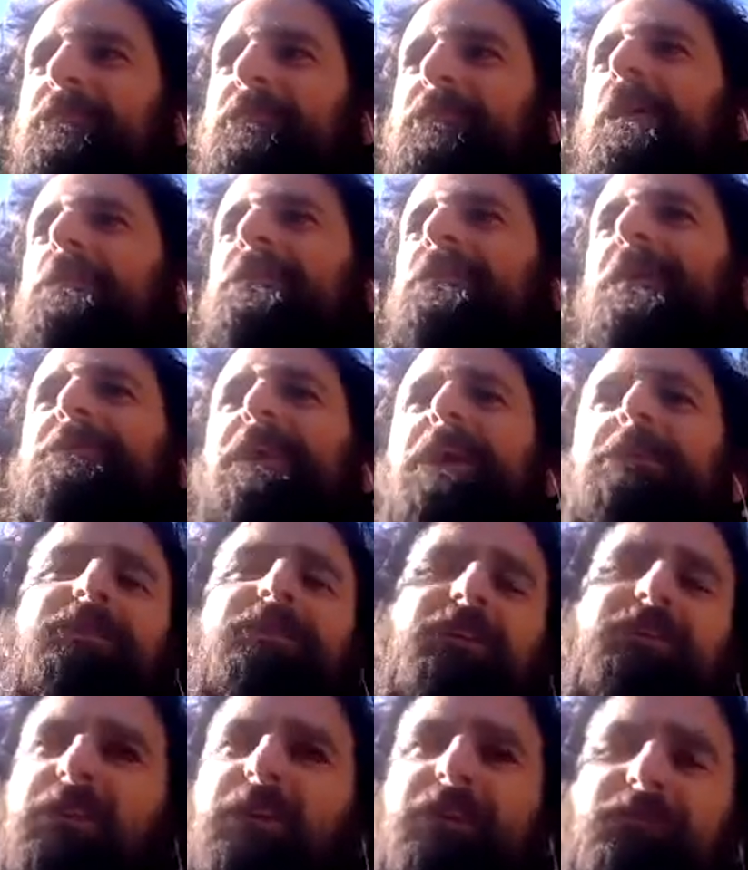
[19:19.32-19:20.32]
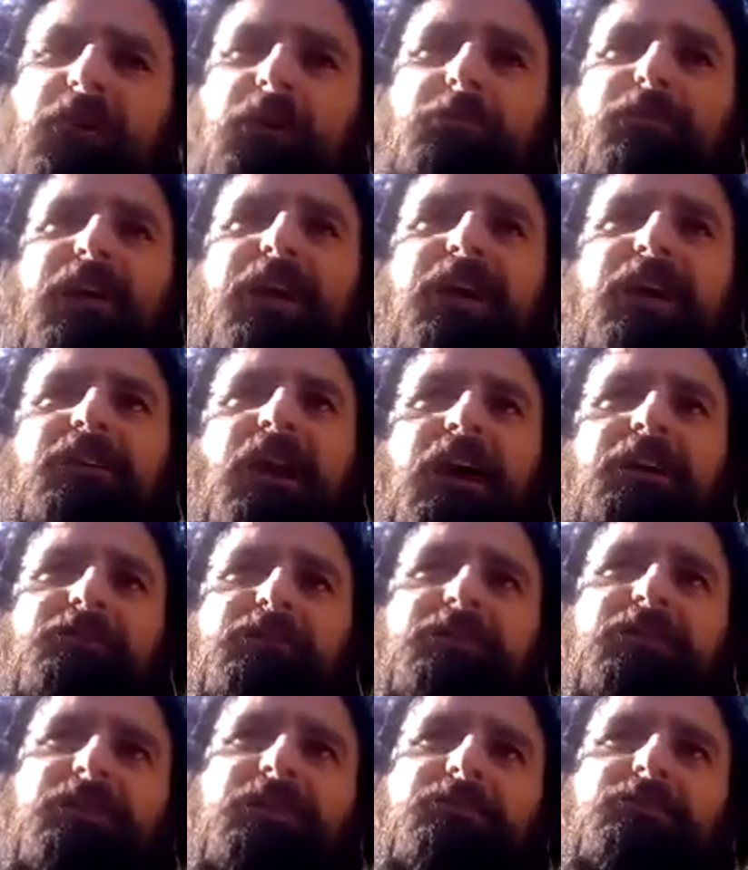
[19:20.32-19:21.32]
sometimes I think of our band not
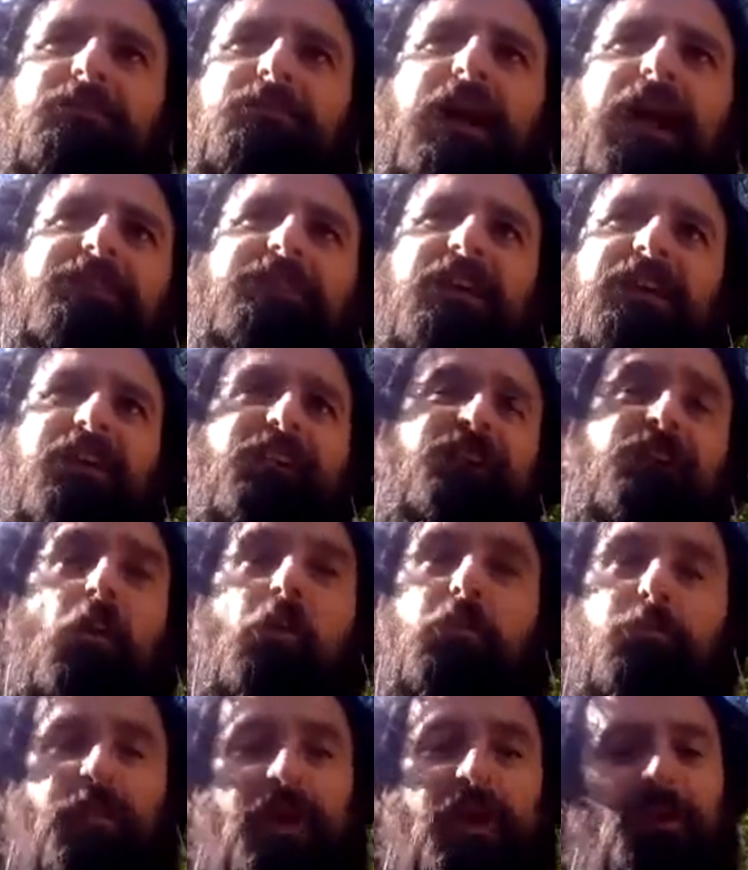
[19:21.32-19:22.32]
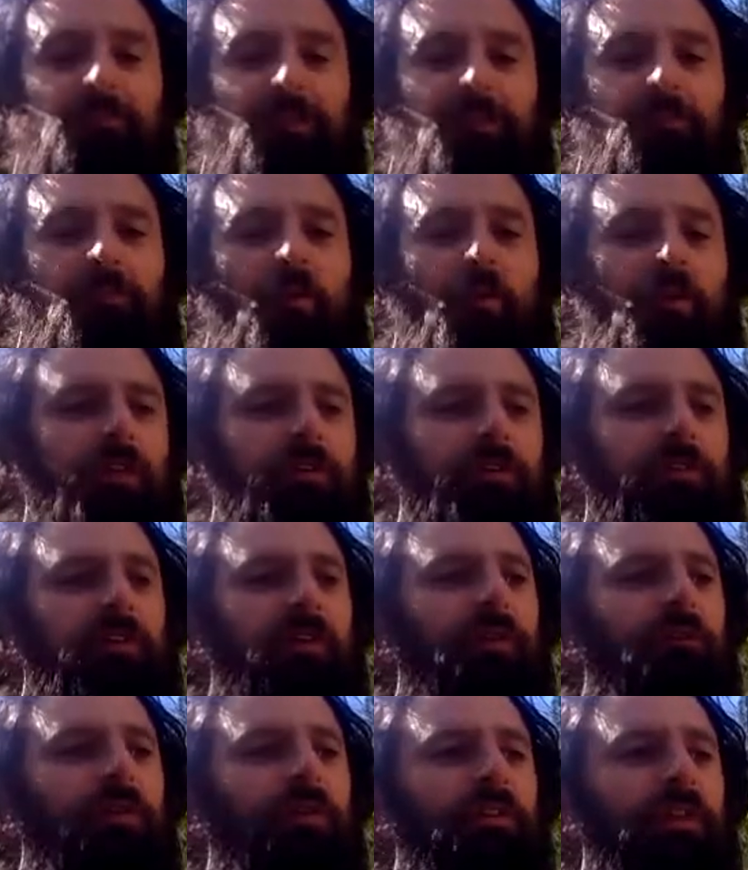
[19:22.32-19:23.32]
really as like a folk band, but more
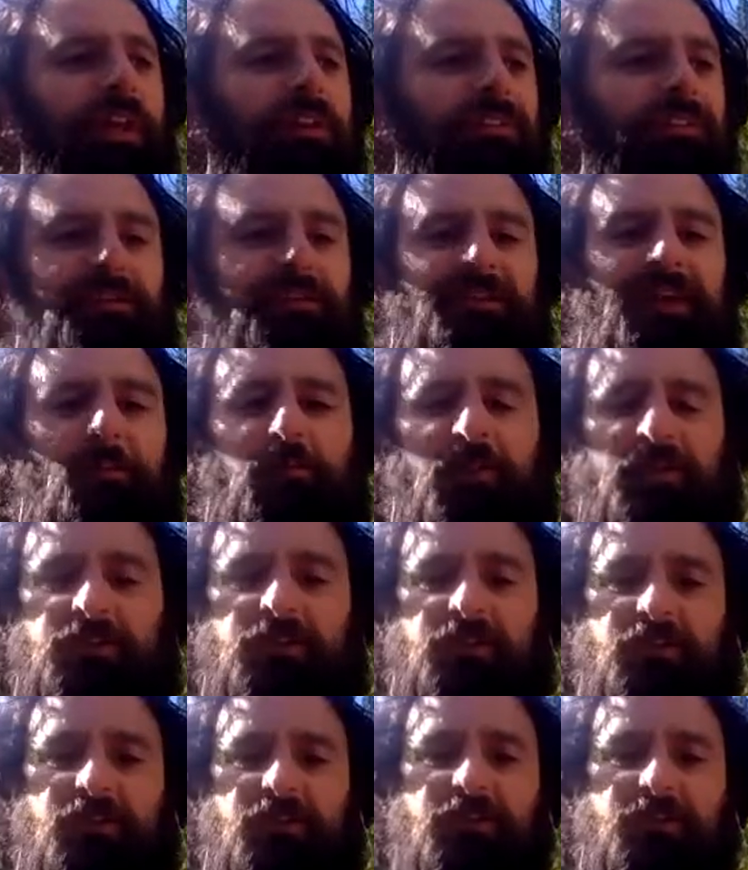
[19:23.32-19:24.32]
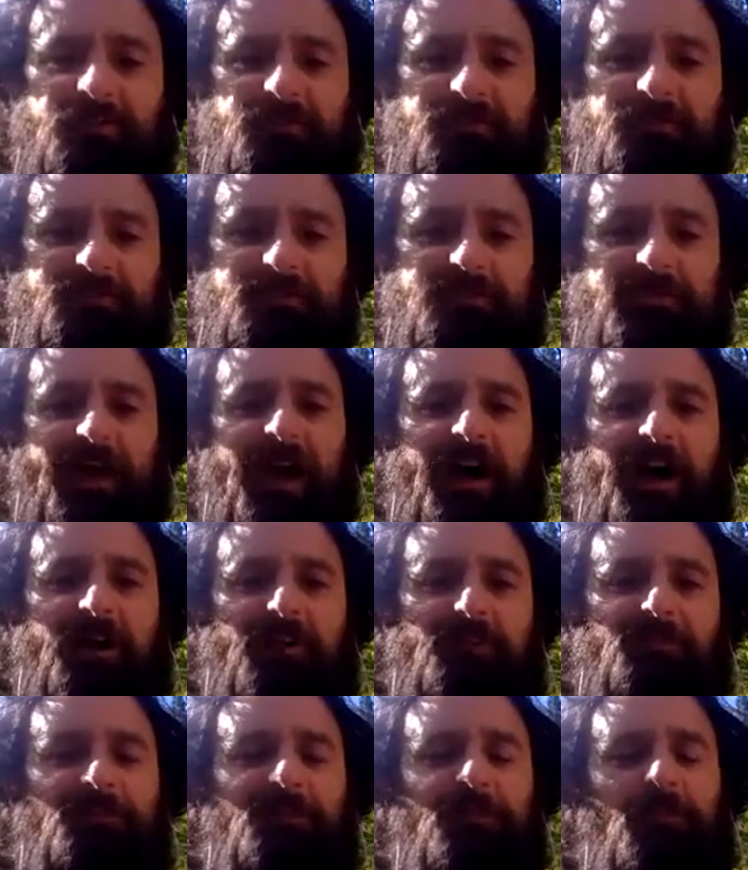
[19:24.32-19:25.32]
like Led Zeppelin,
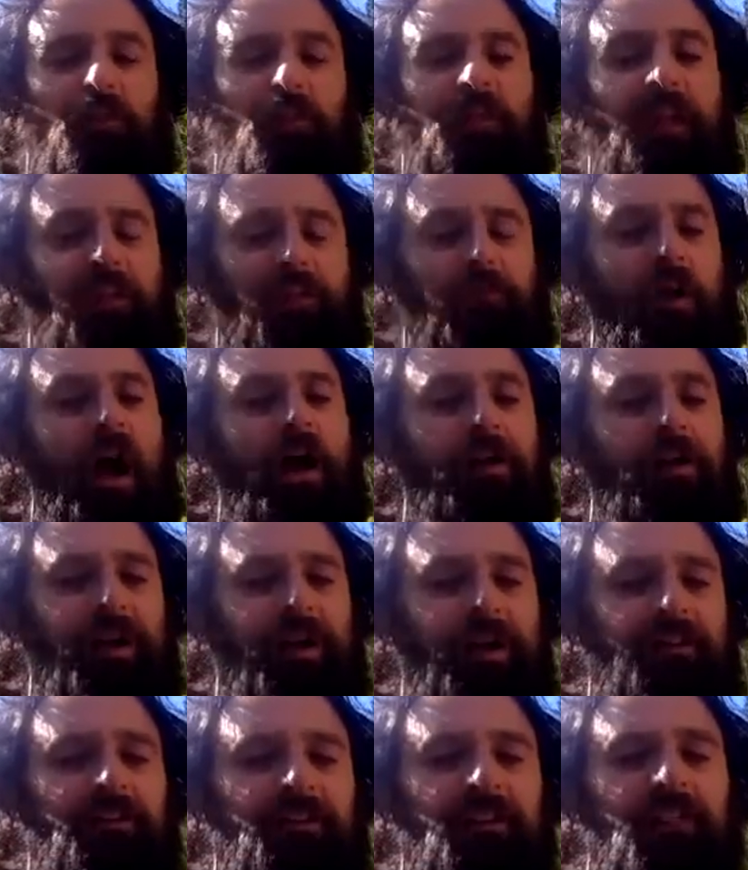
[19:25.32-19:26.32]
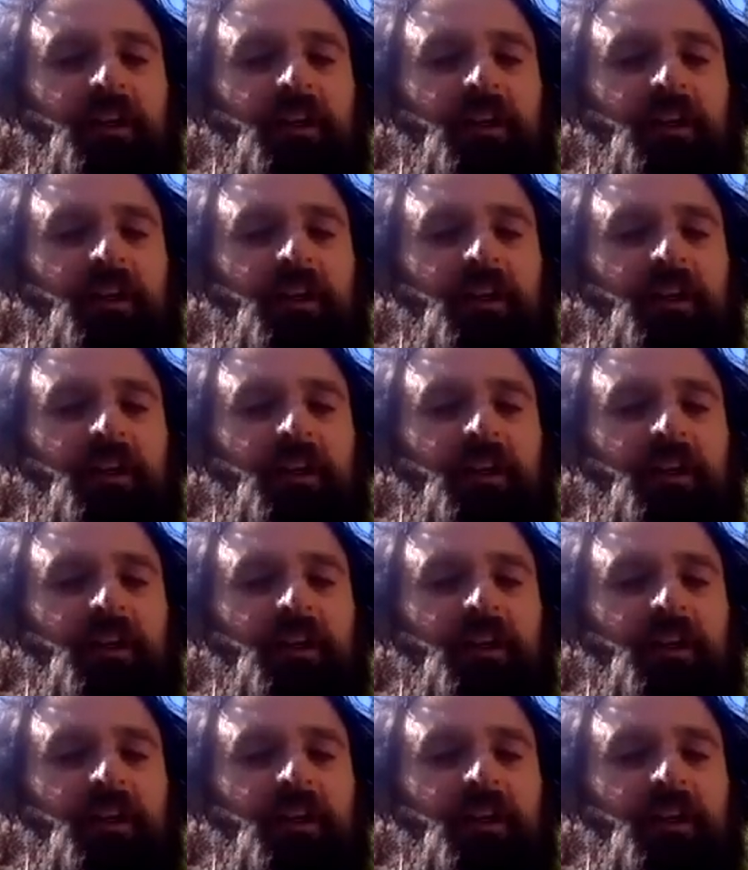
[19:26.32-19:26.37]
more like a rock band.